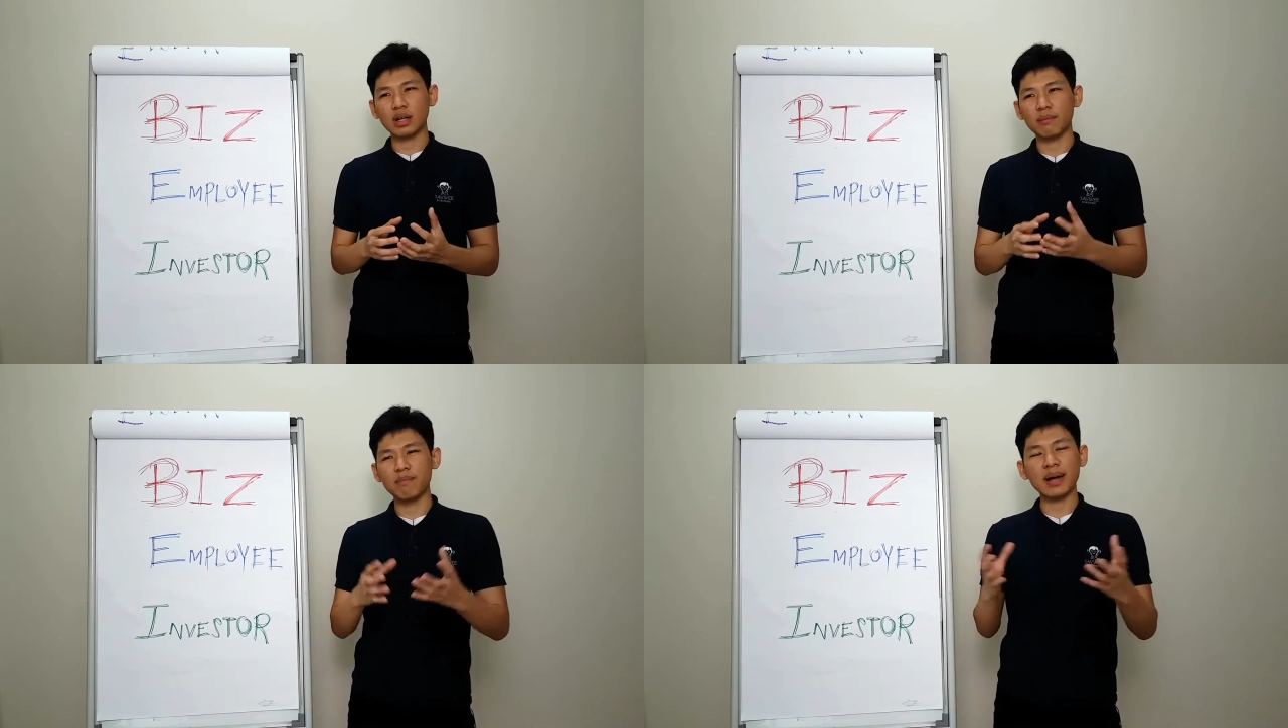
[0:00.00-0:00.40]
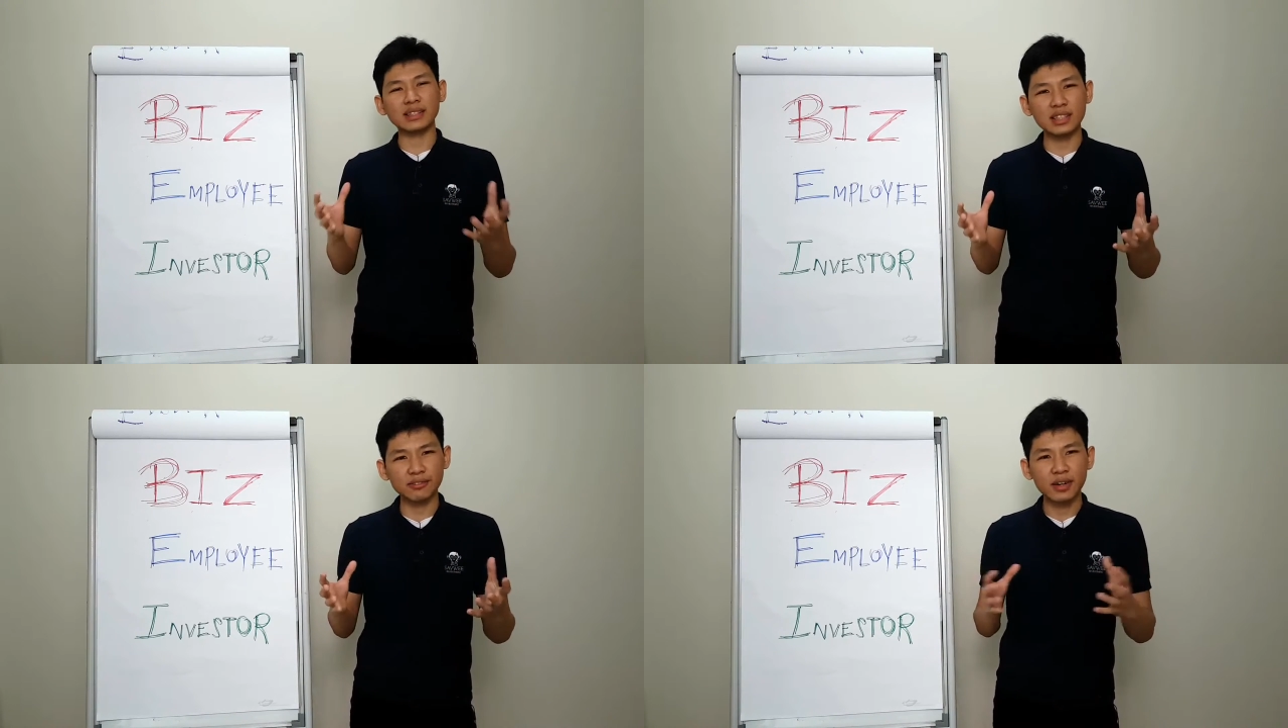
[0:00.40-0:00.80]
a
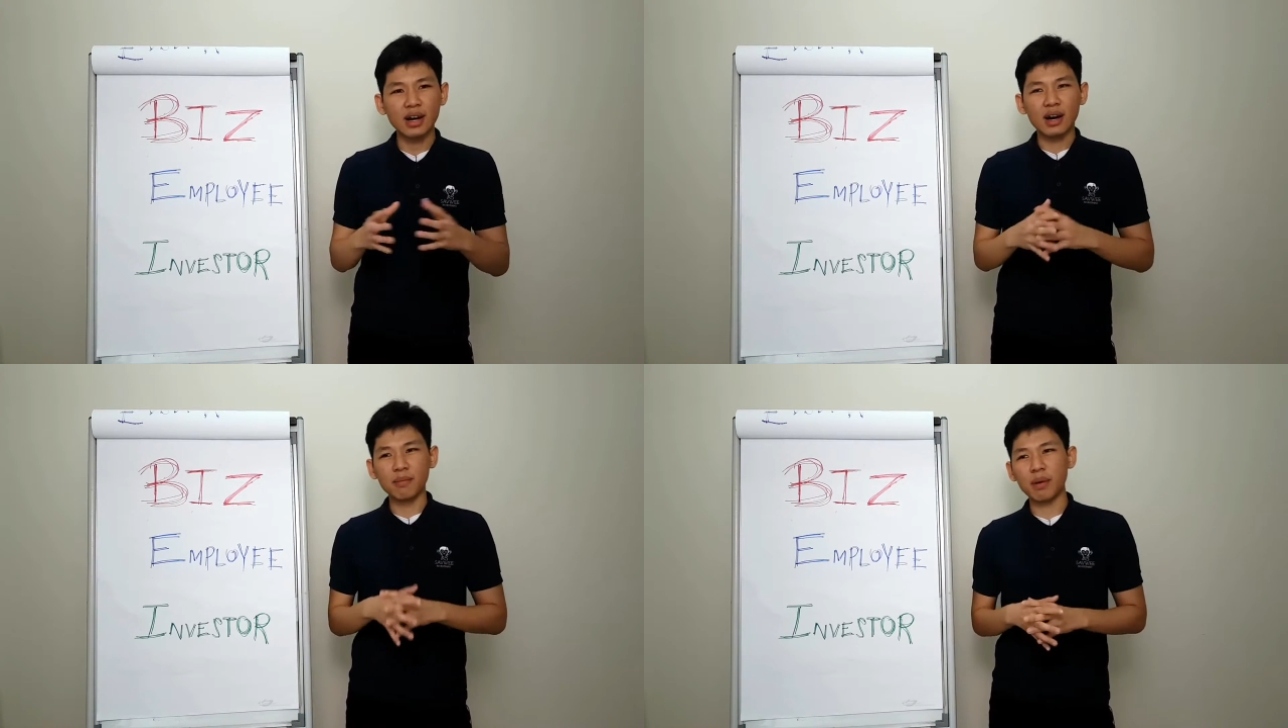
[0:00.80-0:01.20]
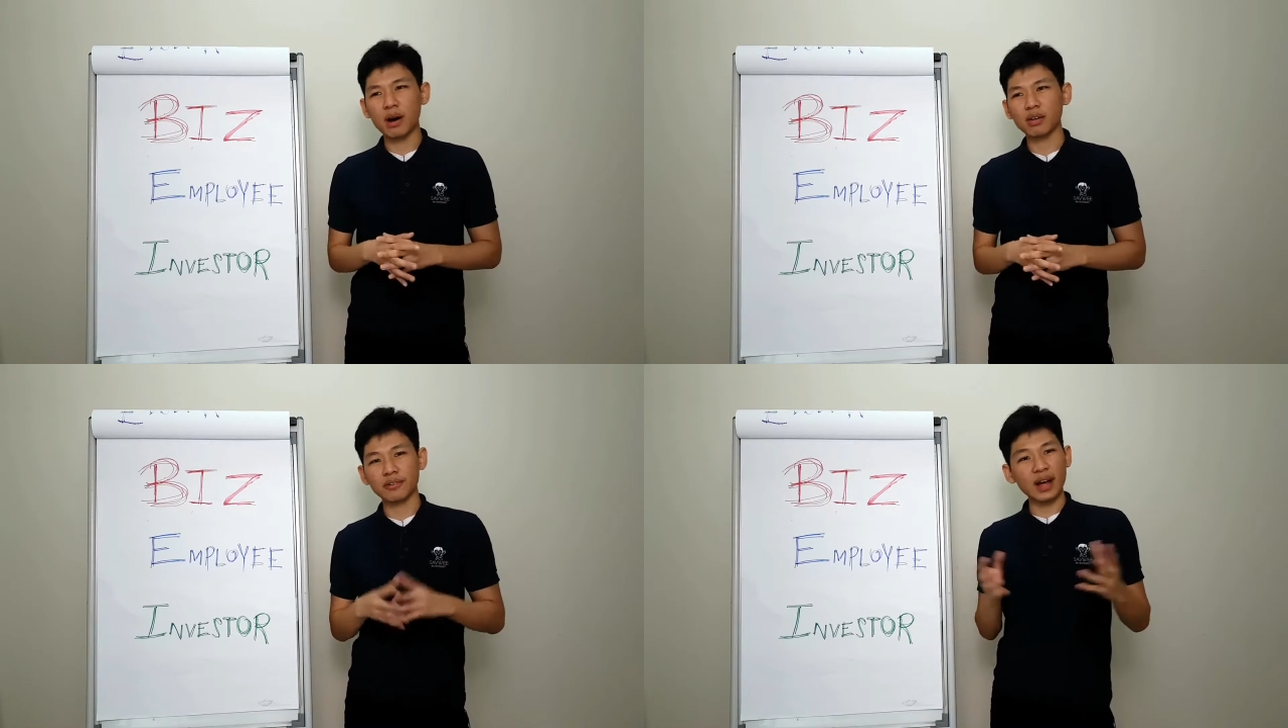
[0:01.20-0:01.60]
massive
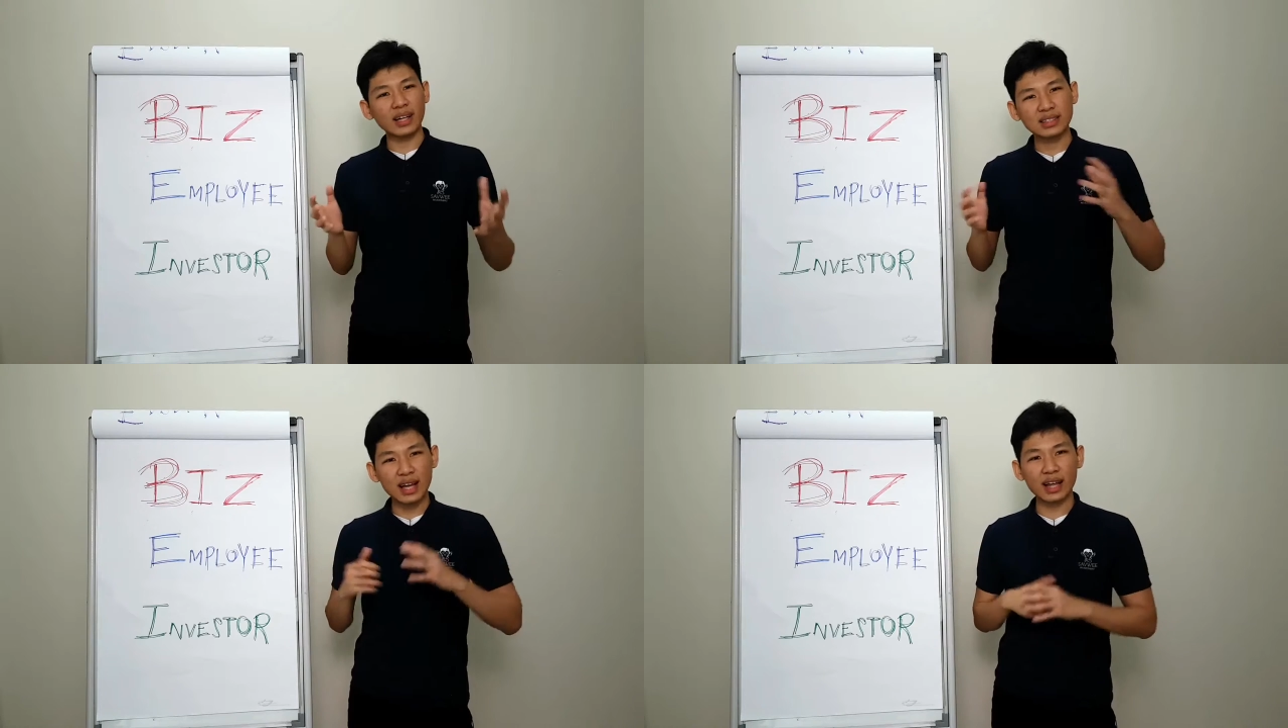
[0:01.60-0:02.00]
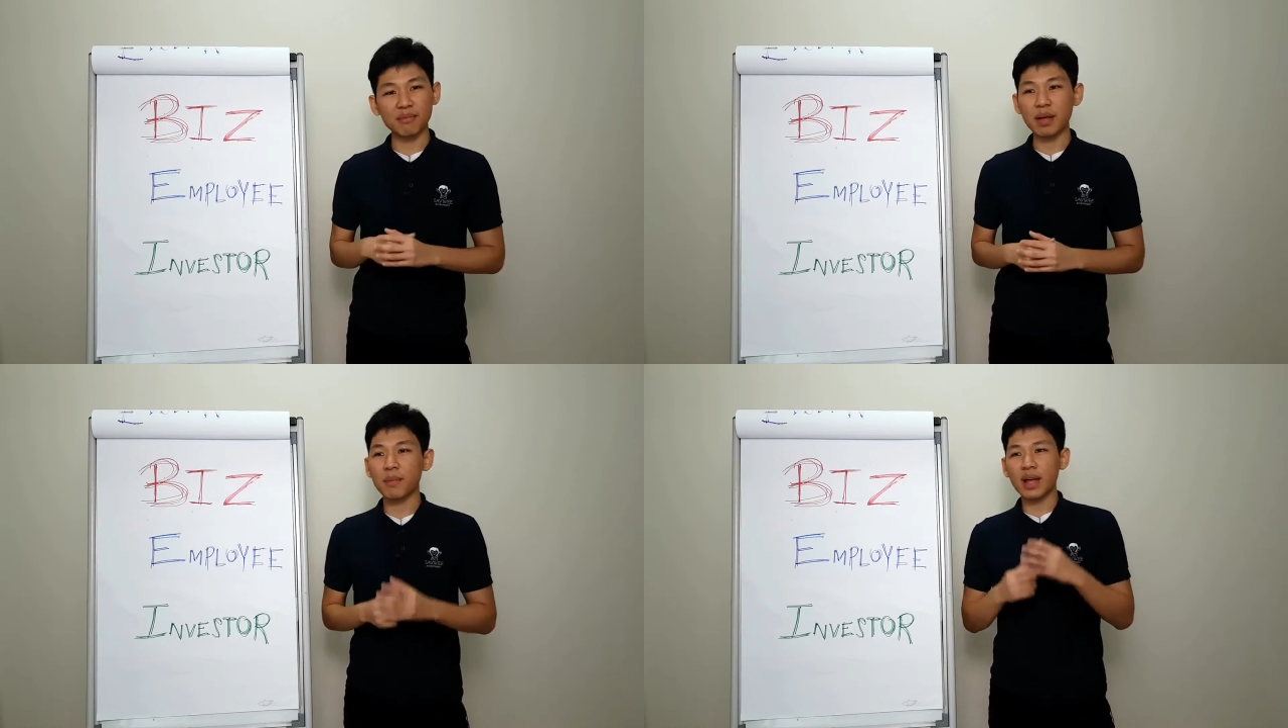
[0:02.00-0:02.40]
amount of asset
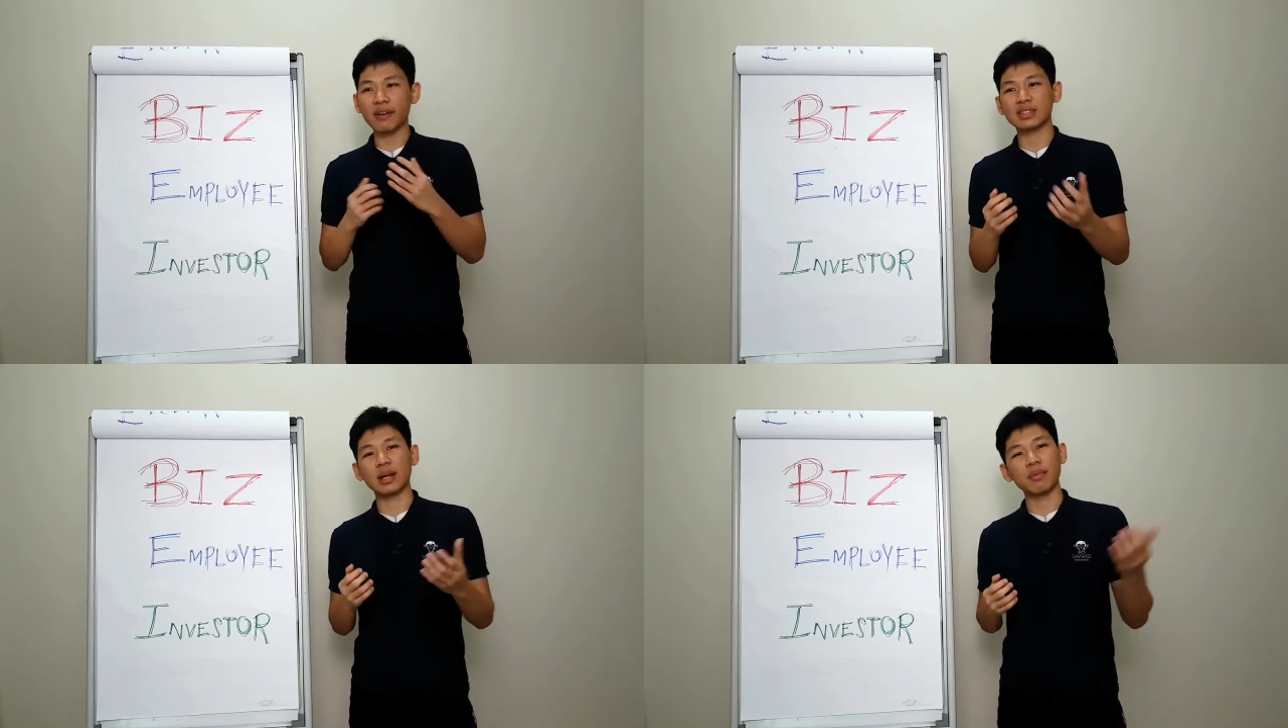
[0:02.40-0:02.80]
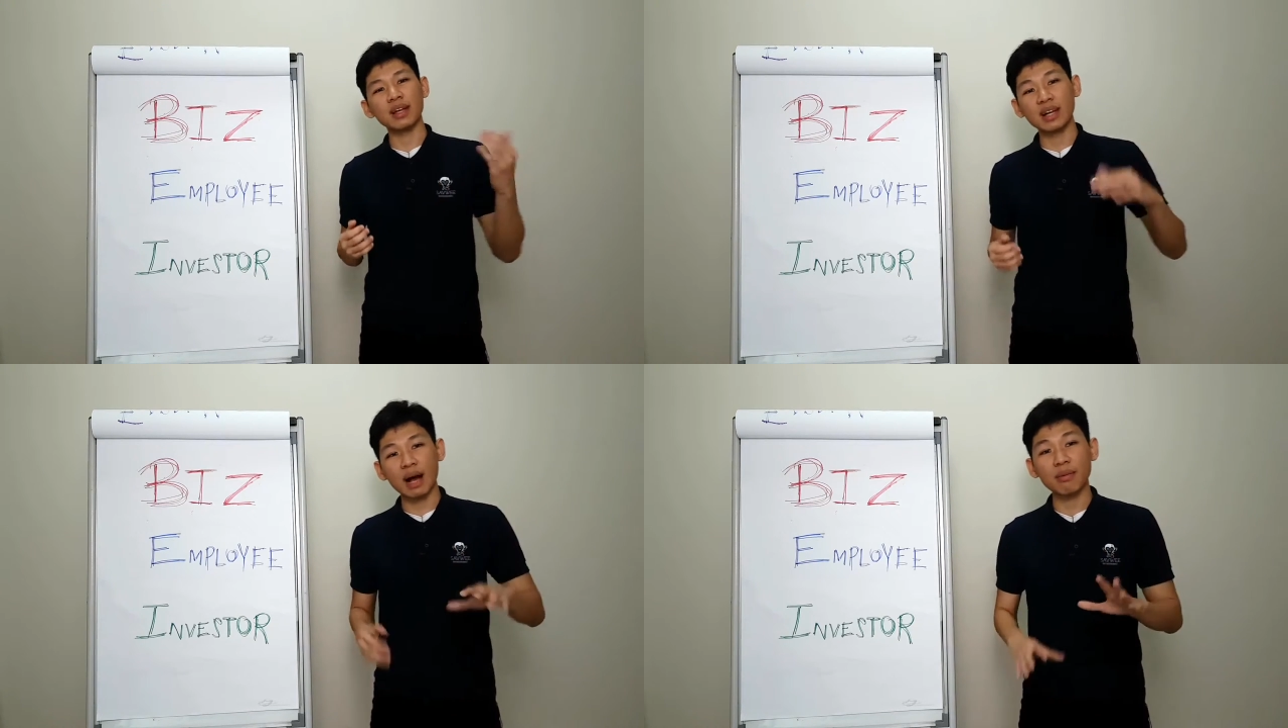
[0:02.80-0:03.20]
and maybe have some
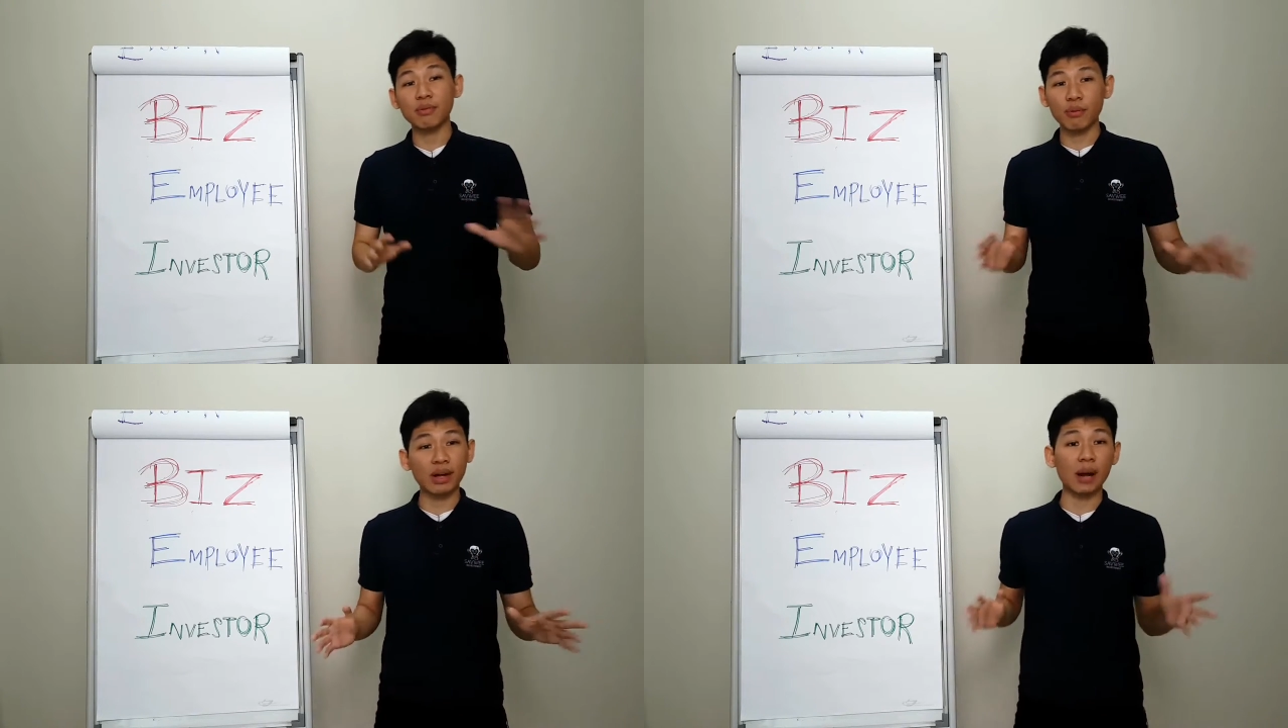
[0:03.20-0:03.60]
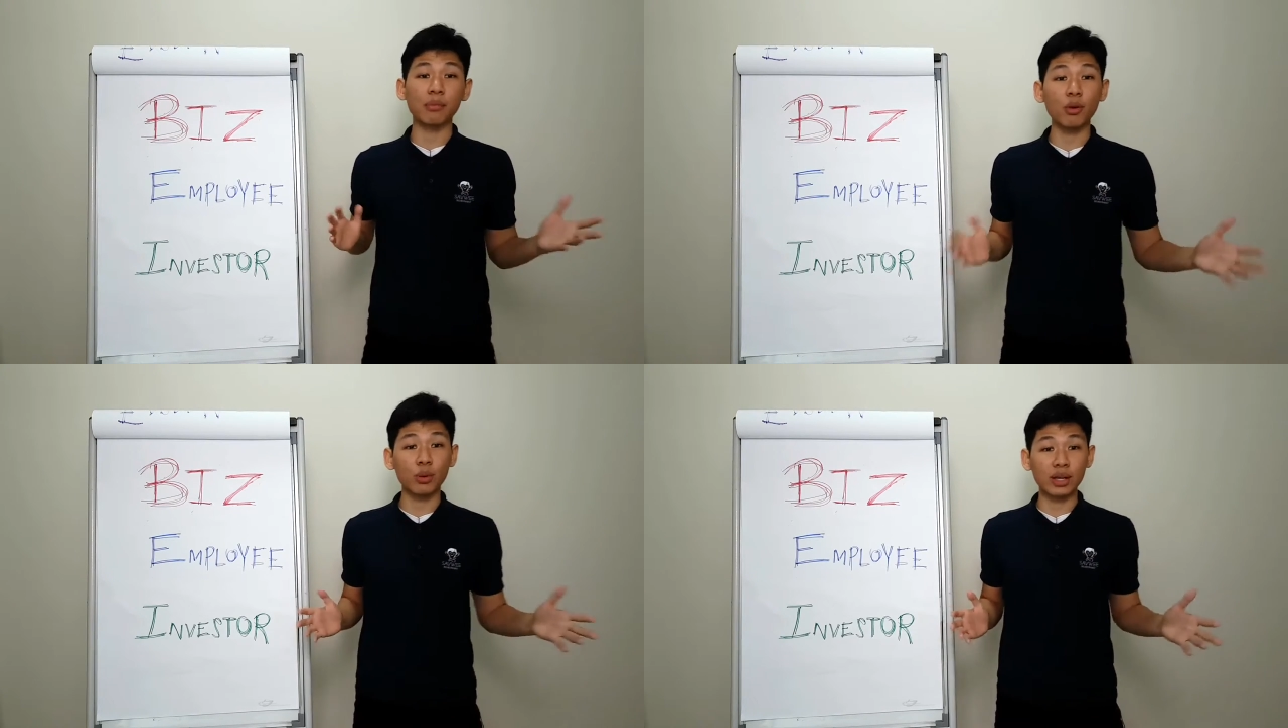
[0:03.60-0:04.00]
income even when I'm
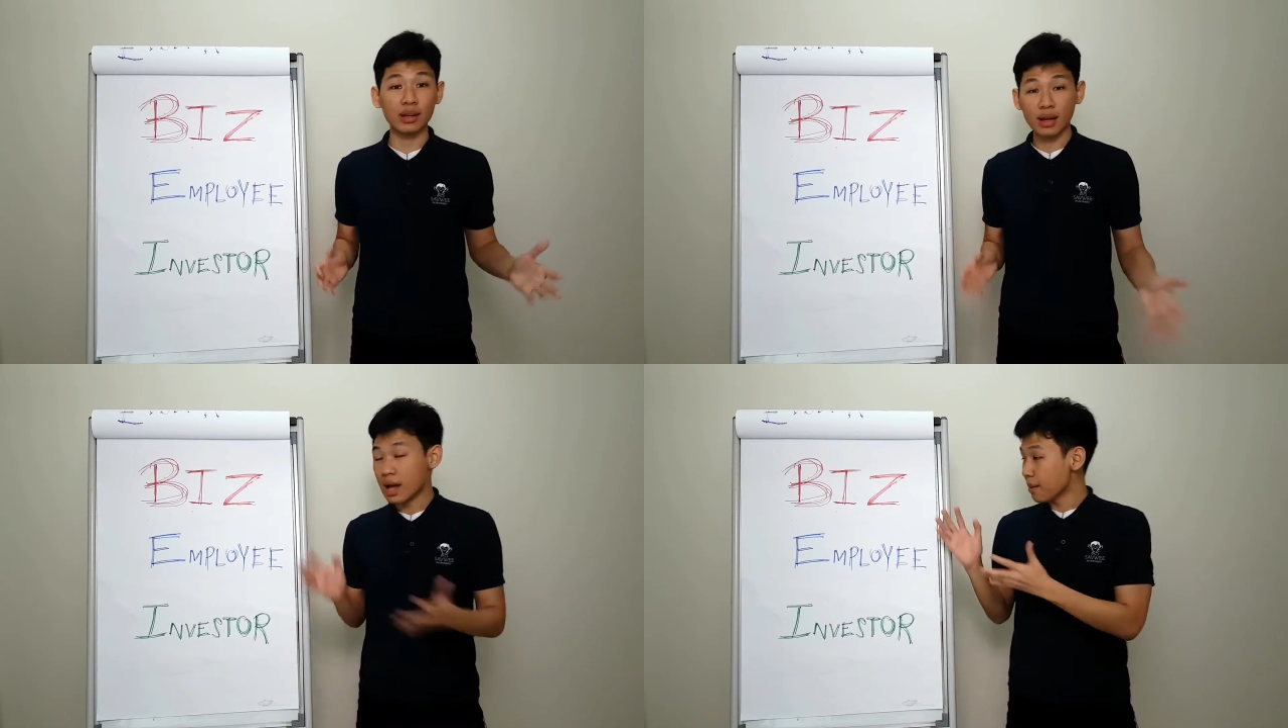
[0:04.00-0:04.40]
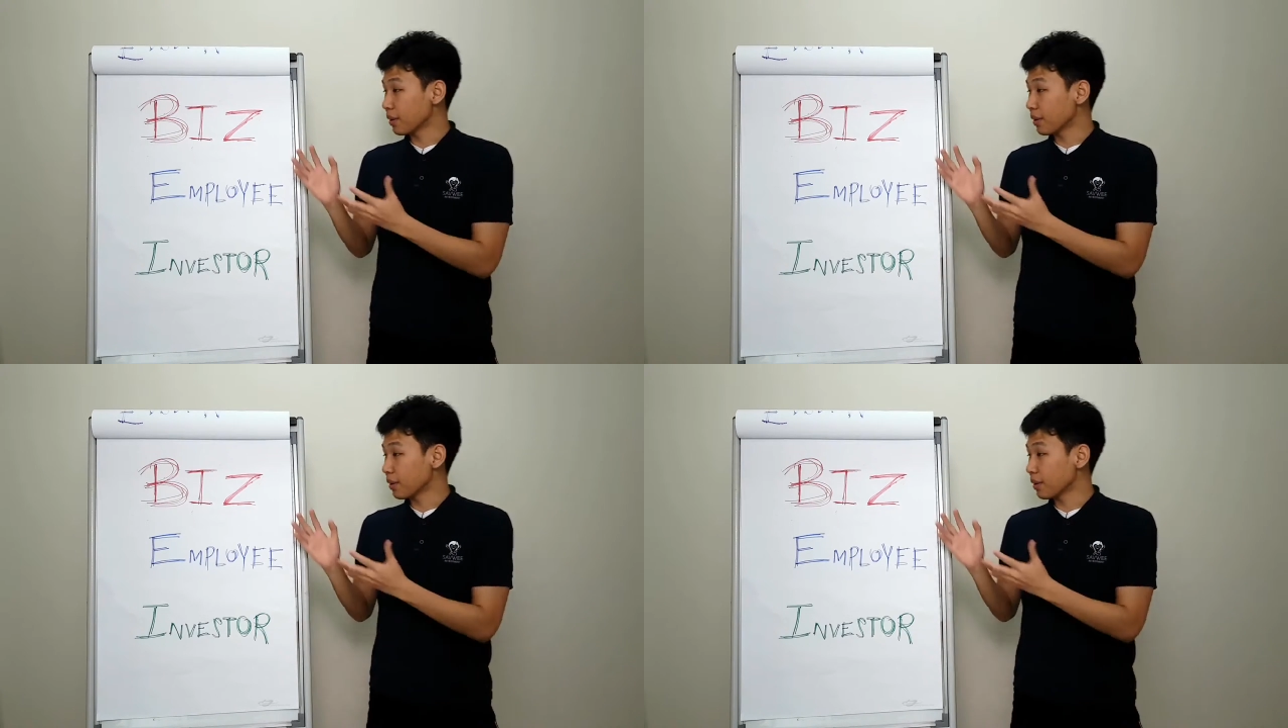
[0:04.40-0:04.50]
not working.